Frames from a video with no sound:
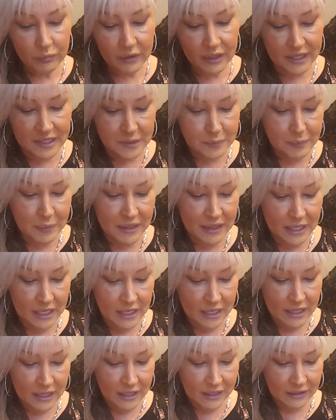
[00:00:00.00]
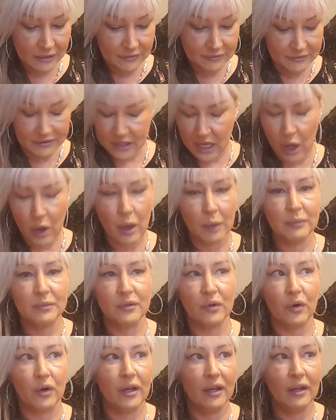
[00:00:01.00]
has been the NYX. No, I'm
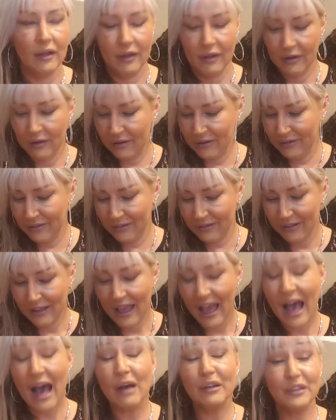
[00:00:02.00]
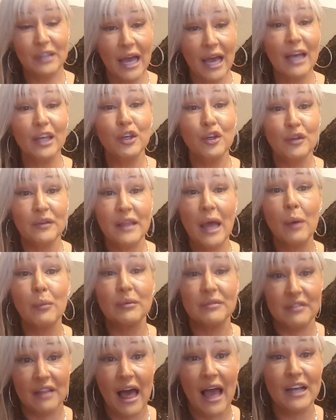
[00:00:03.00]
sorry. I used, that
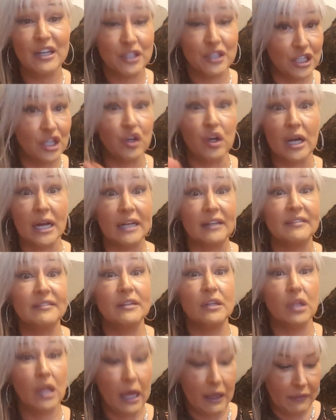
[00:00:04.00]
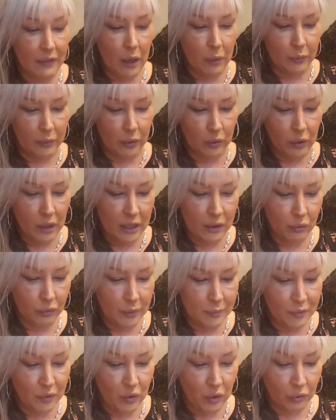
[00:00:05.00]
was last year, and I still like that one. Okay, don't
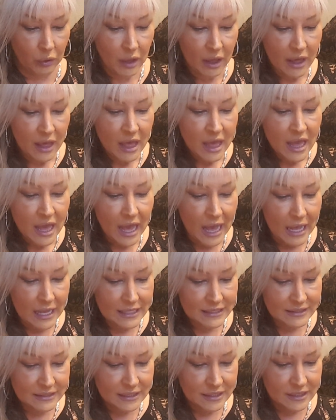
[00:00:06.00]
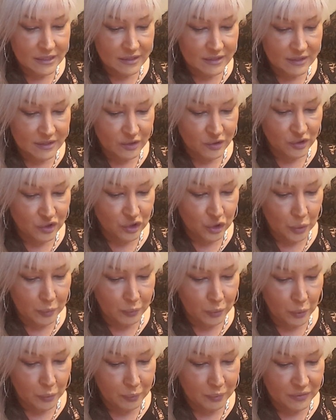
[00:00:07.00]
get me wrong. Essence
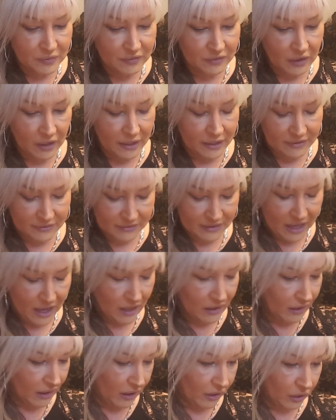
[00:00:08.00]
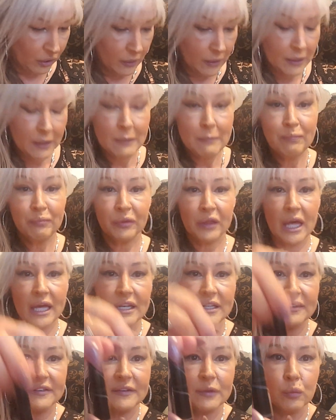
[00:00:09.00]
Super Precise Eyeliner,
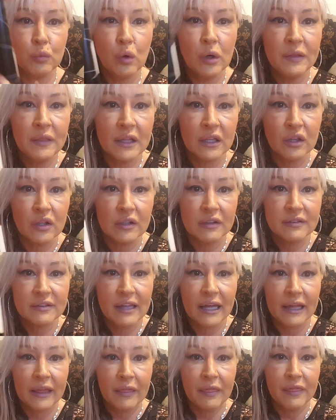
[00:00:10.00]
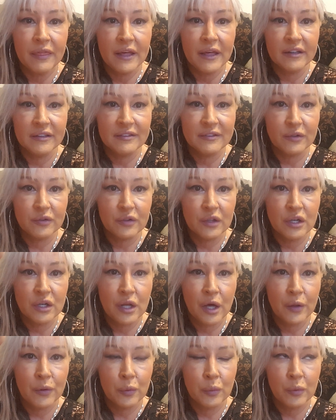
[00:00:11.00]
and it's the one that looks like this. There's
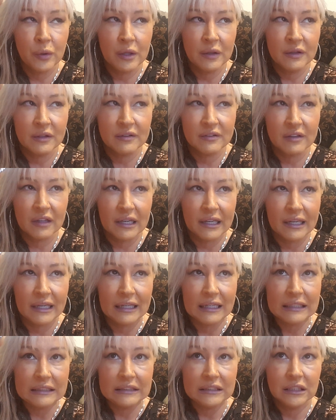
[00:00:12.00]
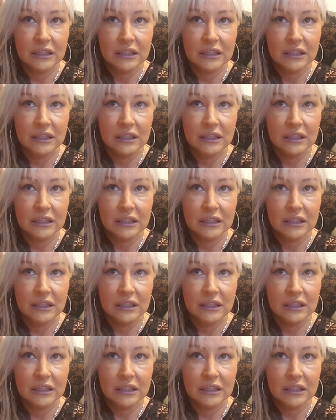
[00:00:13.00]
another one that's like,